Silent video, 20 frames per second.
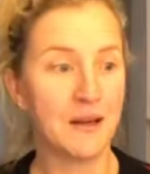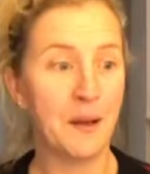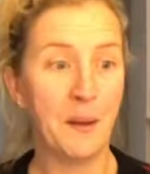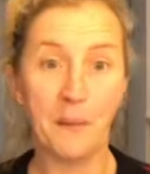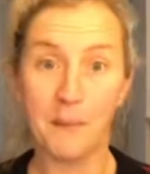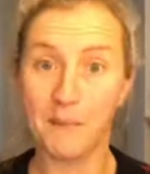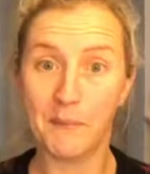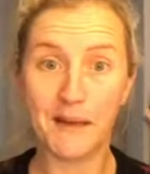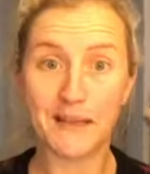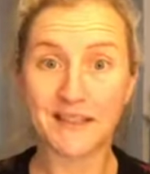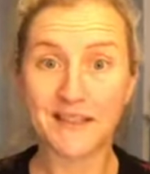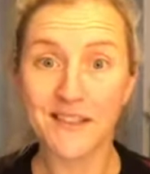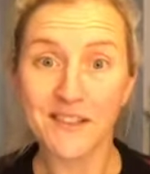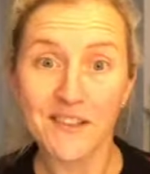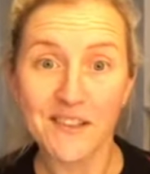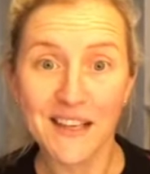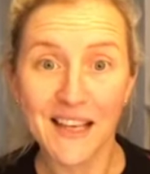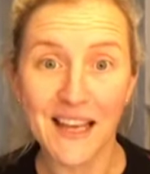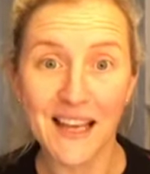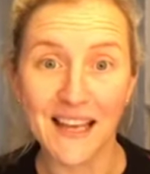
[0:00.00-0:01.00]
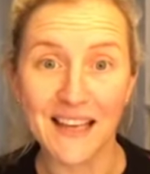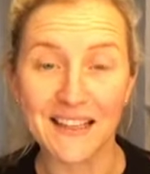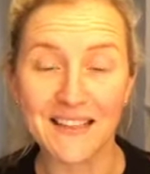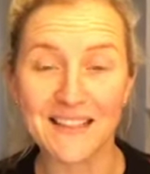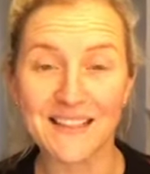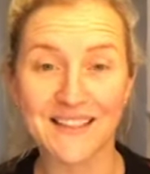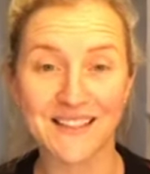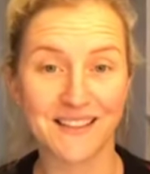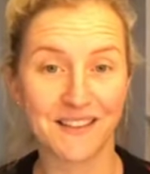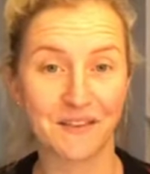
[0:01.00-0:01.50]
medical
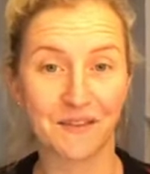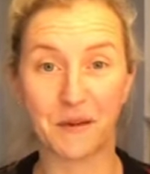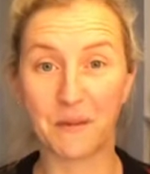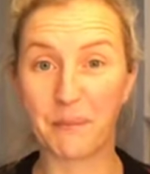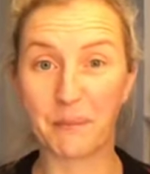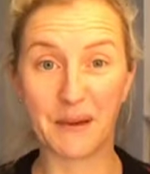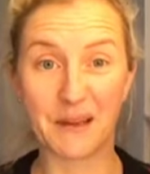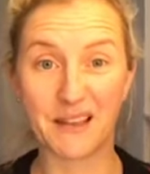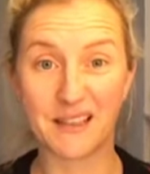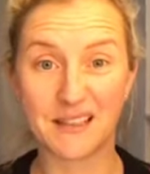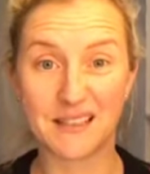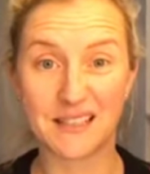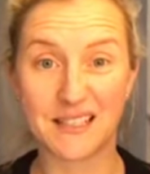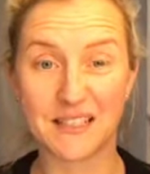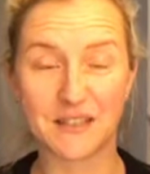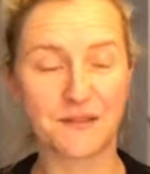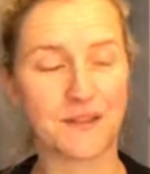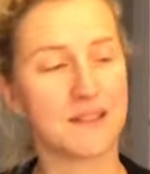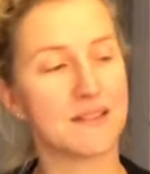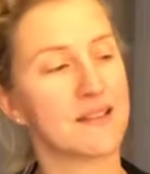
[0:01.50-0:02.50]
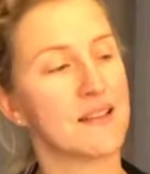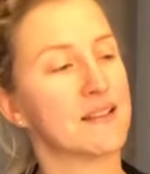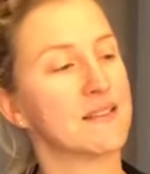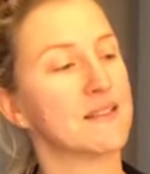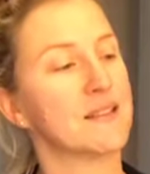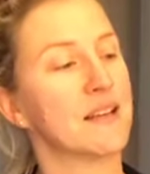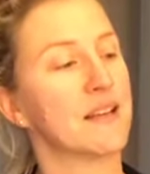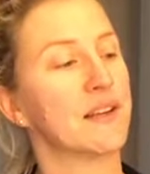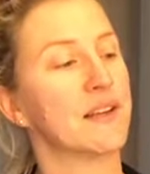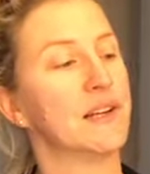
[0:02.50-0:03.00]
kit. For burns, it's
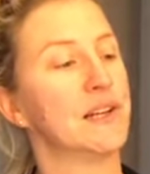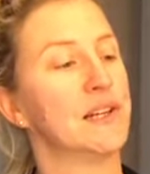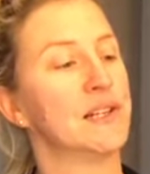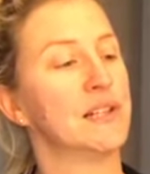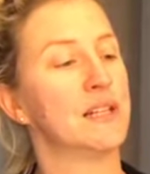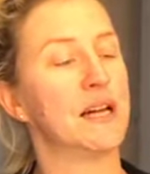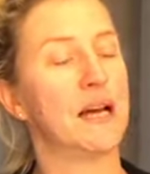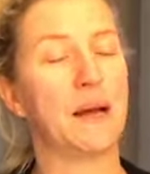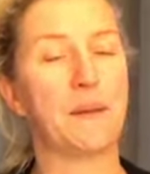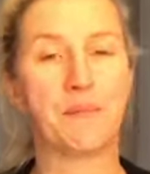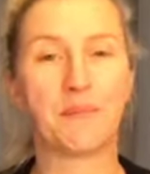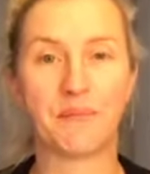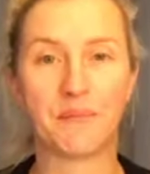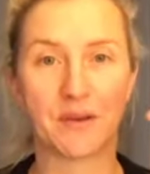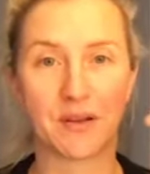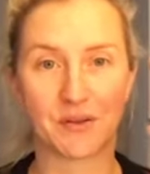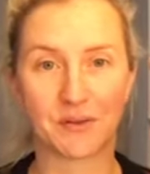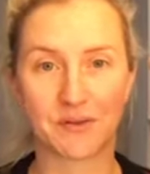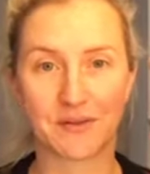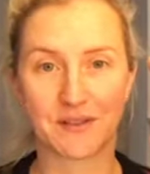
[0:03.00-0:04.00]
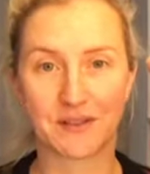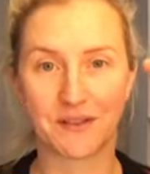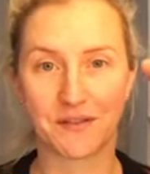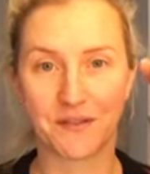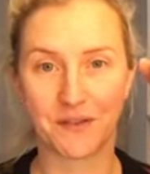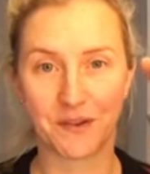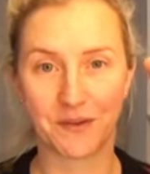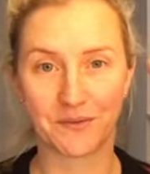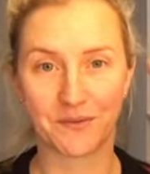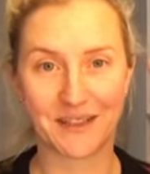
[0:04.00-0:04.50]
fantastic, but also
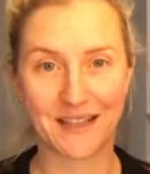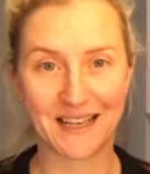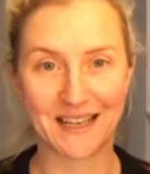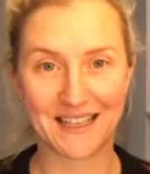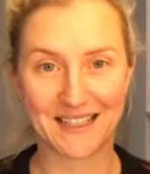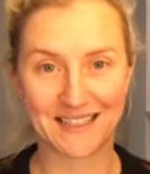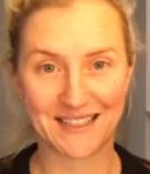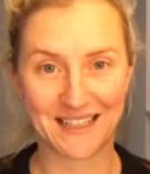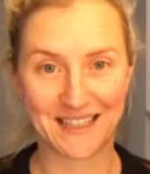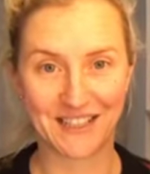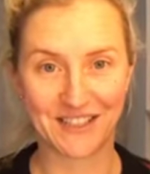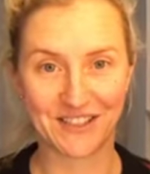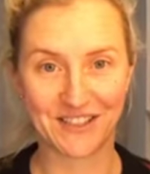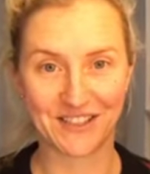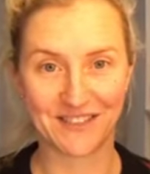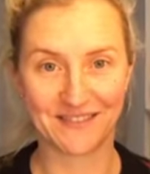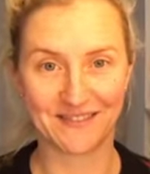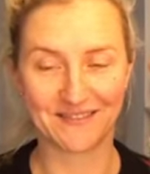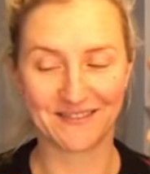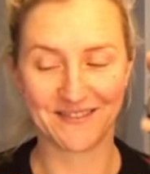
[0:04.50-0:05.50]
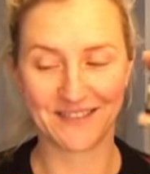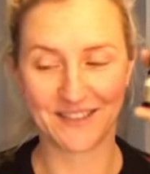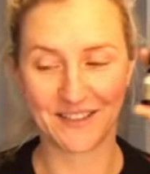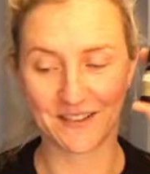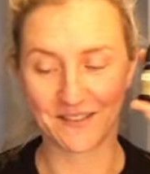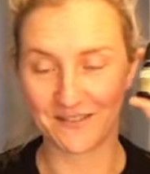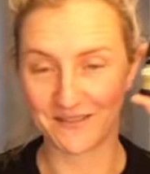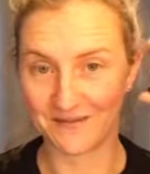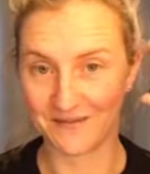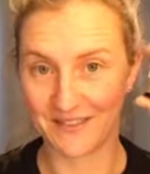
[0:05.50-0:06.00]
for your relaxation. So
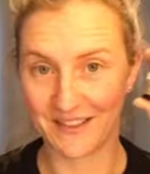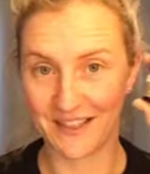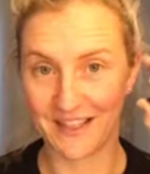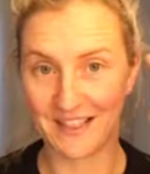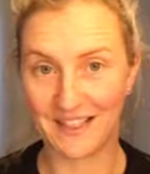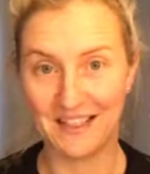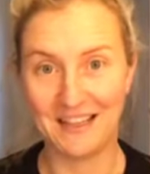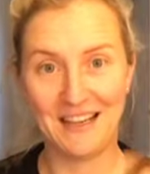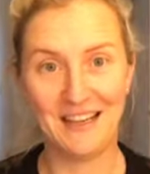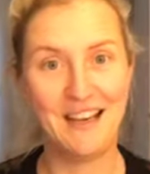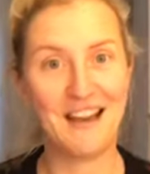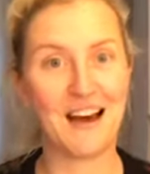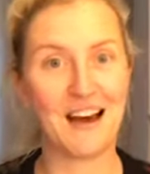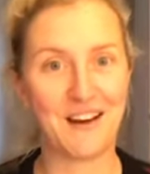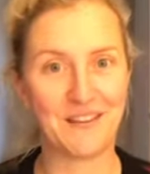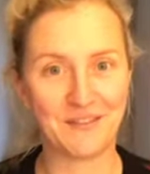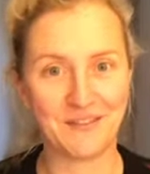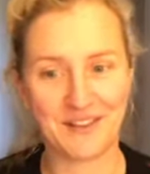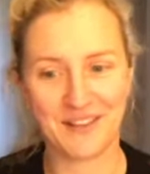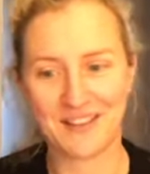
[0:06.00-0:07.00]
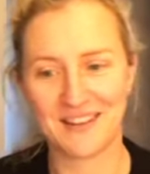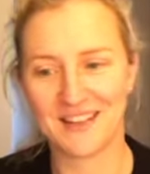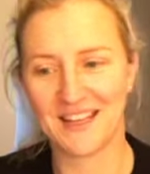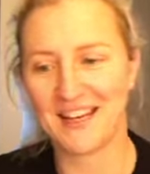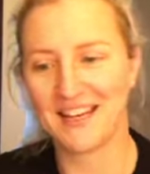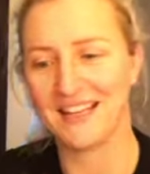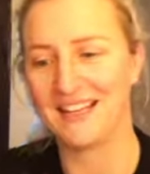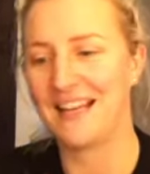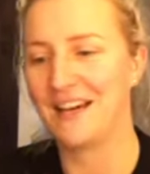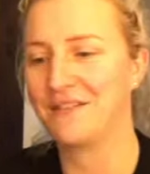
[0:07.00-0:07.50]
I love
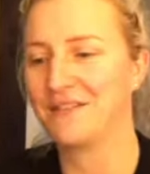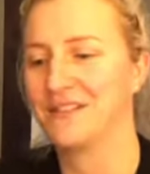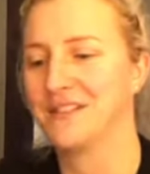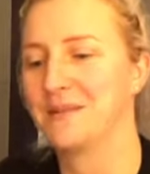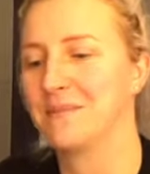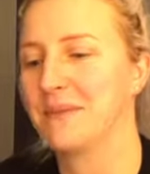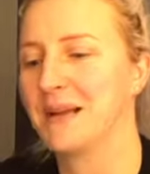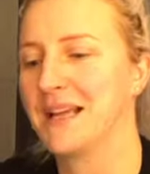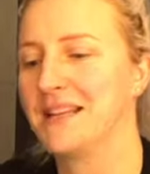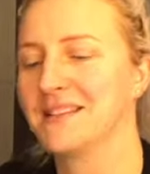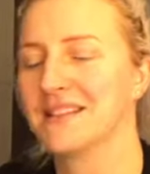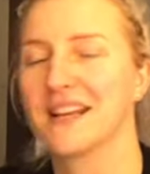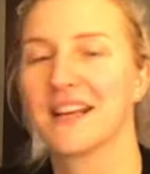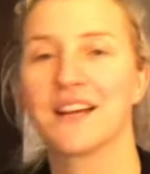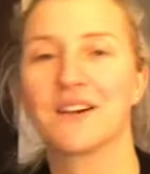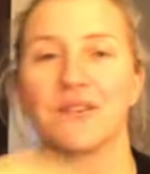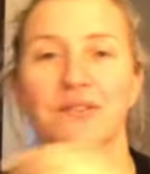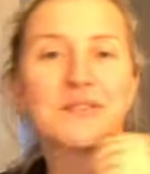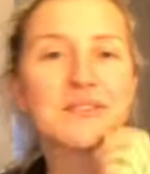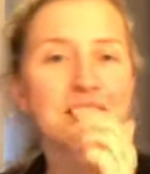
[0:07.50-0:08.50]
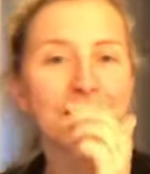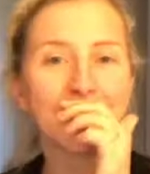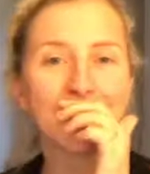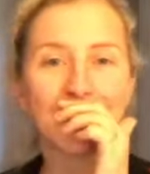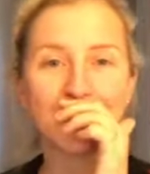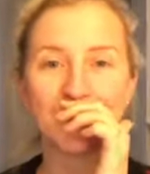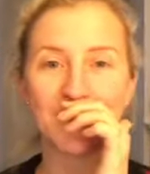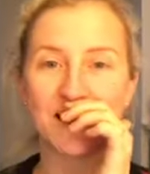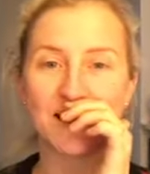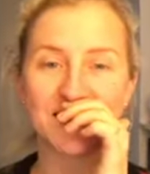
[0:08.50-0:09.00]
that lavender blend, and I also
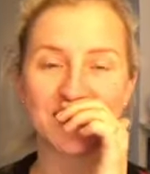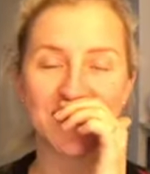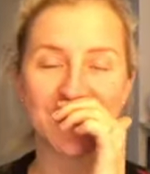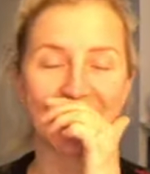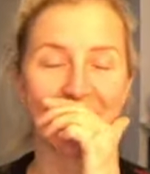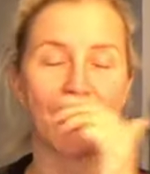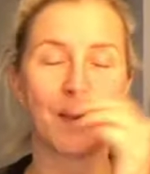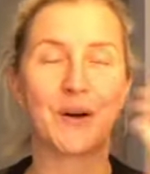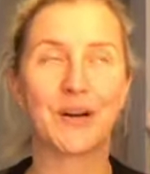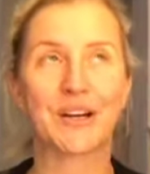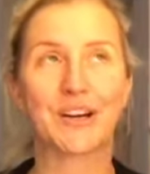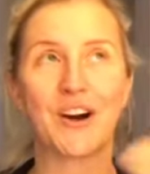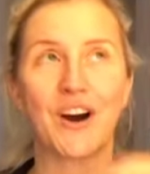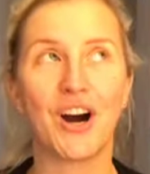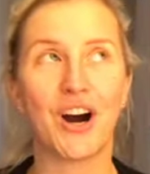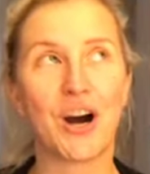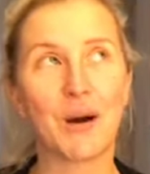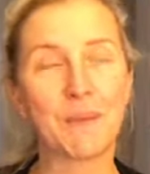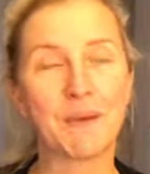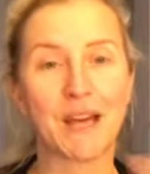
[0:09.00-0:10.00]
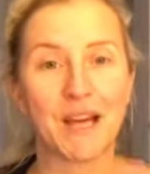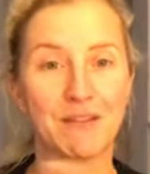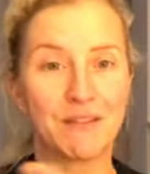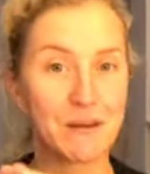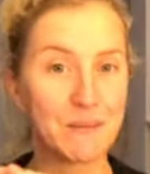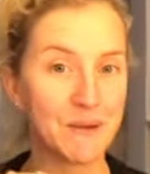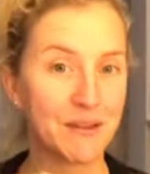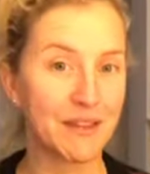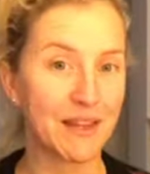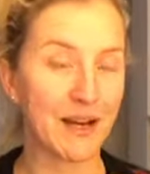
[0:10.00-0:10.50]
love it. It's in our calming
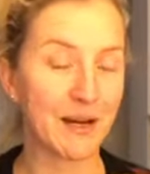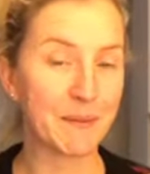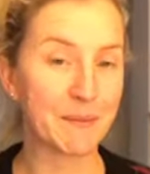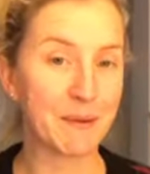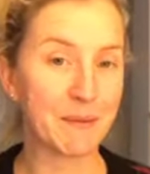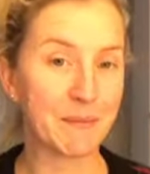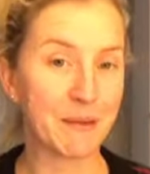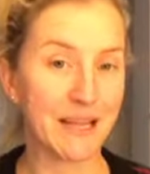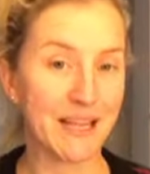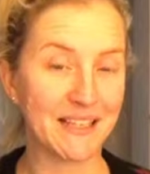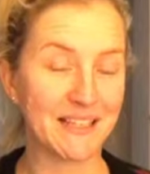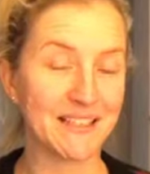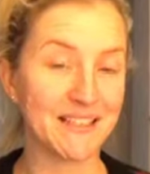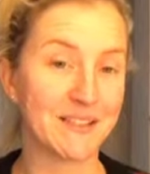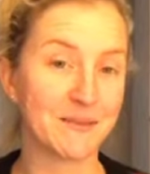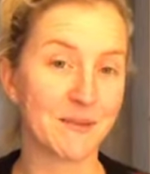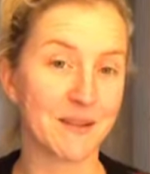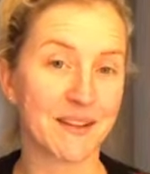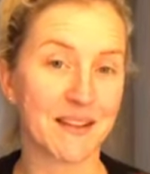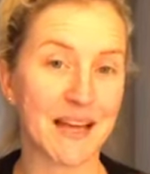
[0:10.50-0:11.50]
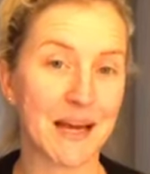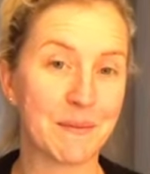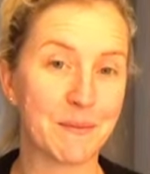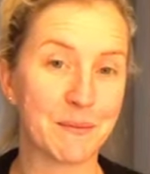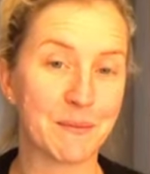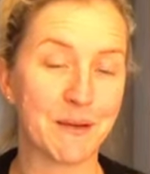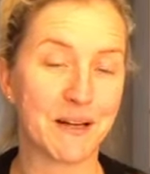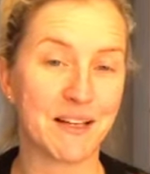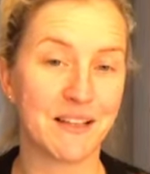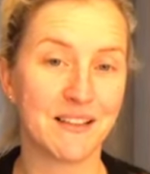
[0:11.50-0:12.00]
aromatherapy blend with
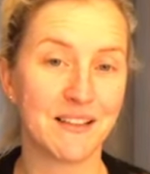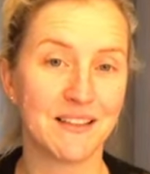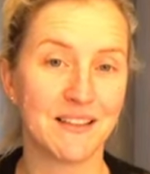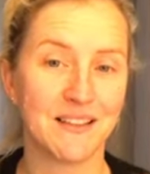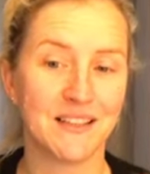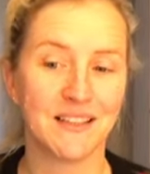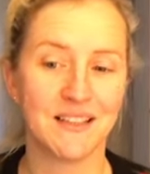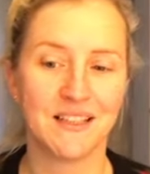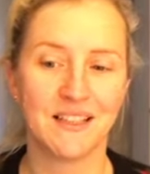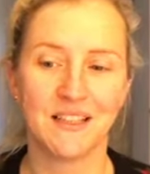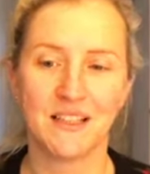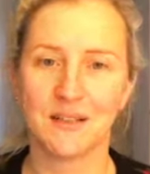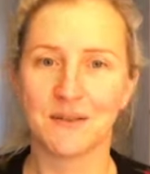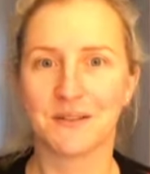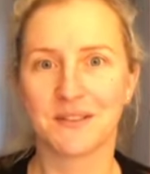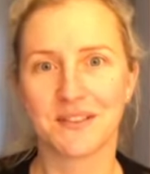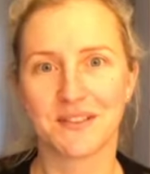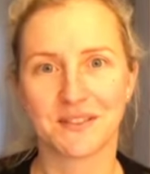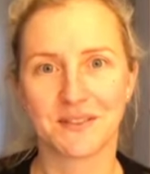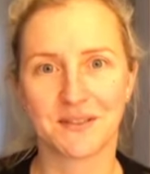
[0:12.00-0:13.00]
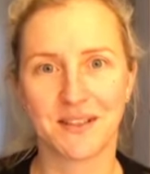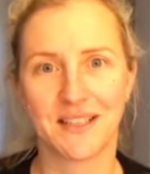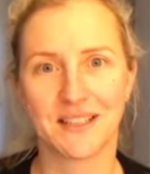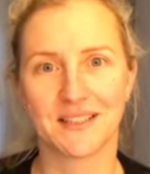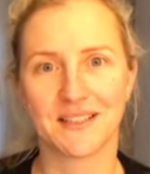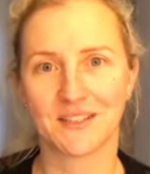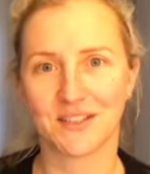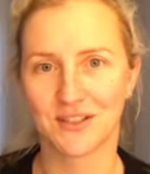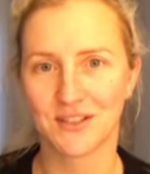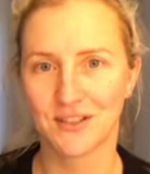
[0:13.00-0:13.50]
chamomile, which is great
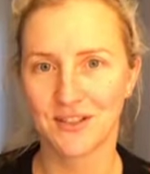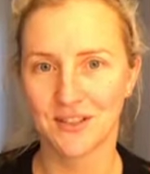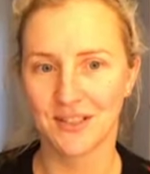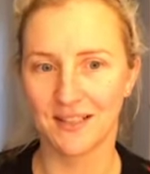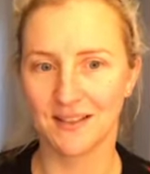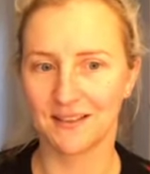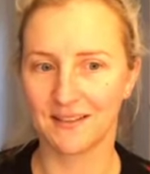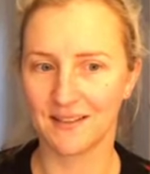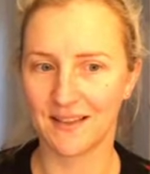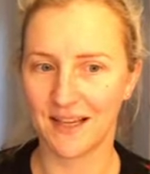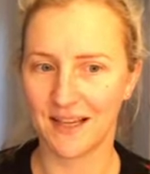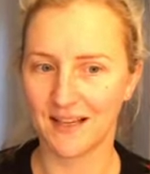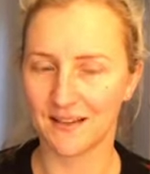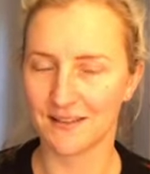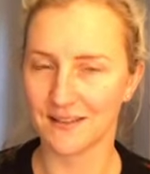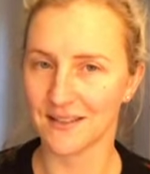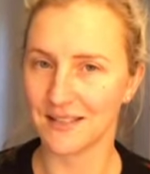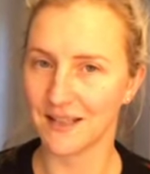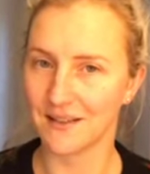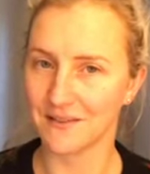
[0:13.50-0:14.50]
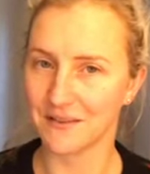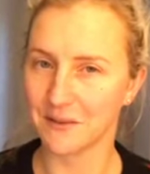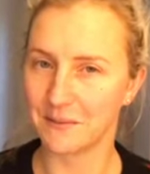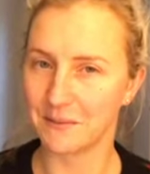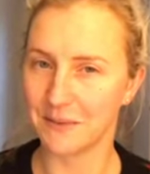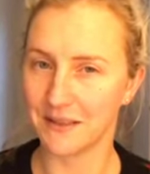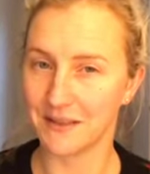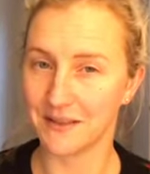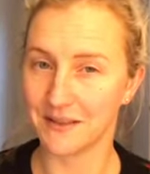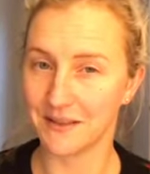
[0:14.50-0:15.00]
to just chill the house out at
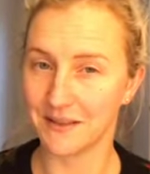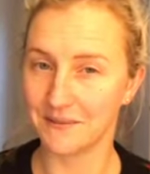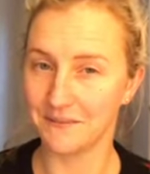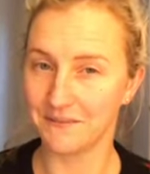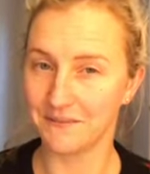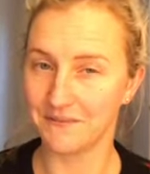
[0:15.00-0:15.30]
bedtime.